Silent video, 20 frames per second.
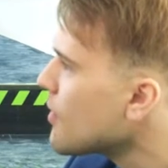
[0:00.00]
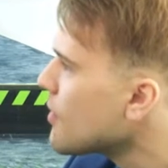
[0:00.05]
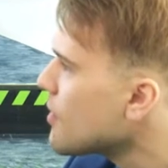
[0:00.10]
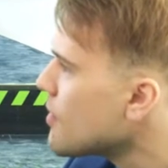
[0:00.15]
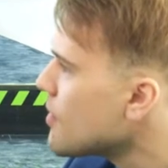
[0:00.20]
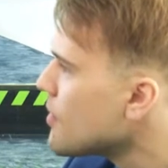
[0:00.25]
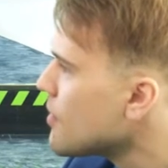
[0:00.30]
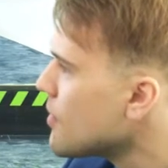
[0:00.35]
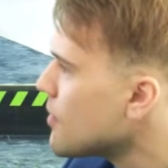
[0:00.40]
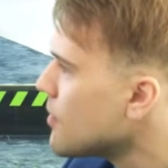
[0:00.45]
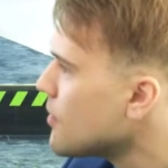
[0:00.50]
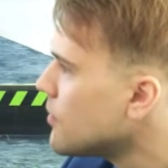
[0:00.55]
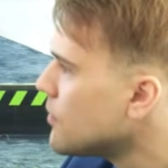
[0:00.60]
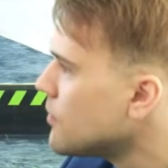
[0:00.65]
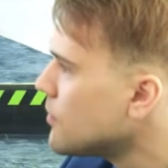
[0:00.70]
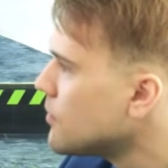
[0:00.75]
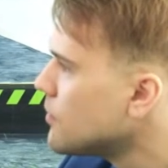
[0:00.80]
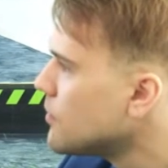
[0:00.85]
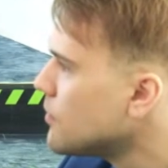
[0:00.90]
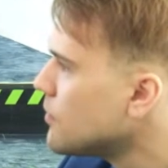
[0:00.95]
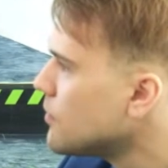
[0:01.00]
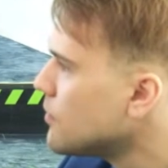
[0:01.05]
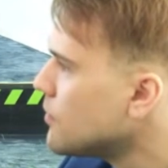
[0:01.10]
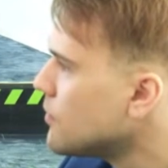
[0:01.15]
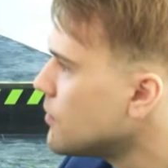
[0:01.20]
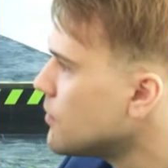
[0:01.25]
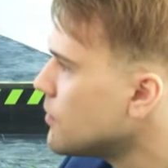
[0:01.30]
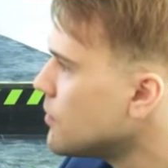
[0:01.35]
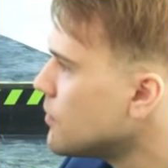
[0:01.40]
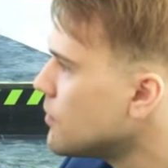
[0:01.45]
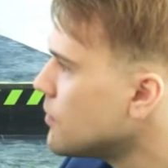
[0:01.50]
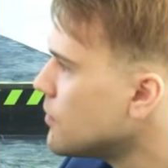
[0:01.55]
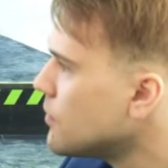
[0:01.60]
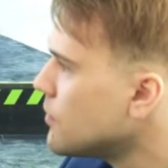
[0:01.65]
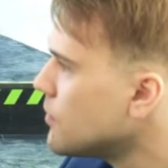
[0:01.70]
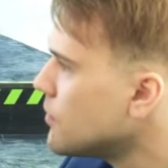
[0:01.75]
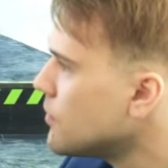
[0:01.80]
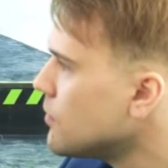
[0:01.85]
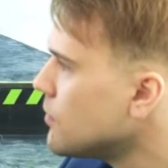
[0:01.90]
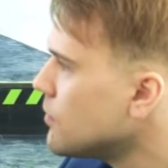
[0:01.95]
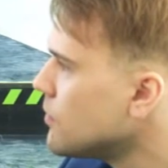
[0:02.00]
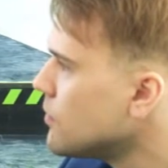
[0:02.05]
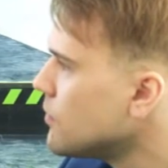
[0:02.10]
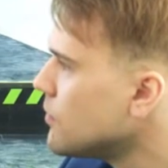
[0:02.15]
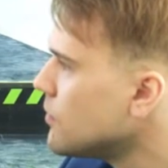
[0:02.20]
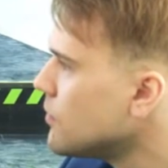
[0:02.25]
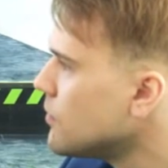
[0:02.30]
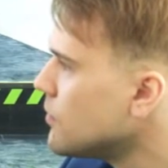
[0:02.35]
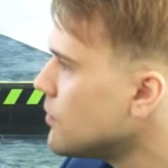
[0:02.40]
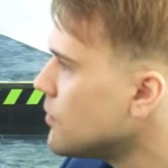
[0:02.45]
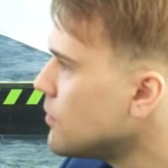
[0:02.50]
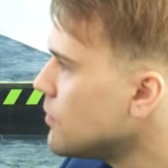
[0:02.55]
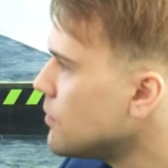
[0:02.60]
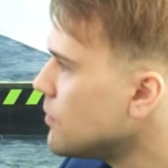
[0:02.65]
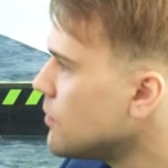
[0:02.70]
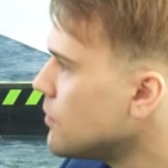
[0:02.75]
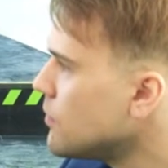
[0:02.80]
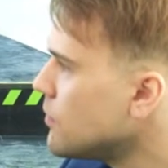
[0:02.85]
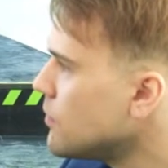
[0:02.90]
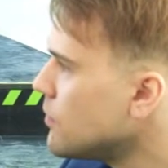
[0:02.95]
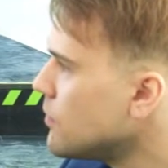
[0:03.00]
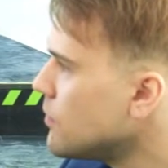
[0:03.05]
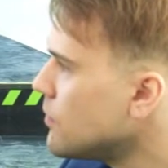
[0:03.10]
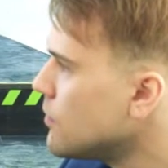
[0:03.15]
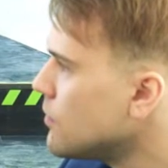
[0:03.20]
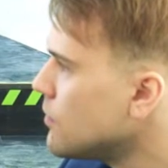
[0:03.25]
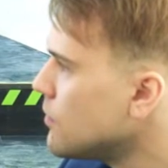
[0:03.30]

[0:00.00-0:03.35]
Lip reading: [no speech]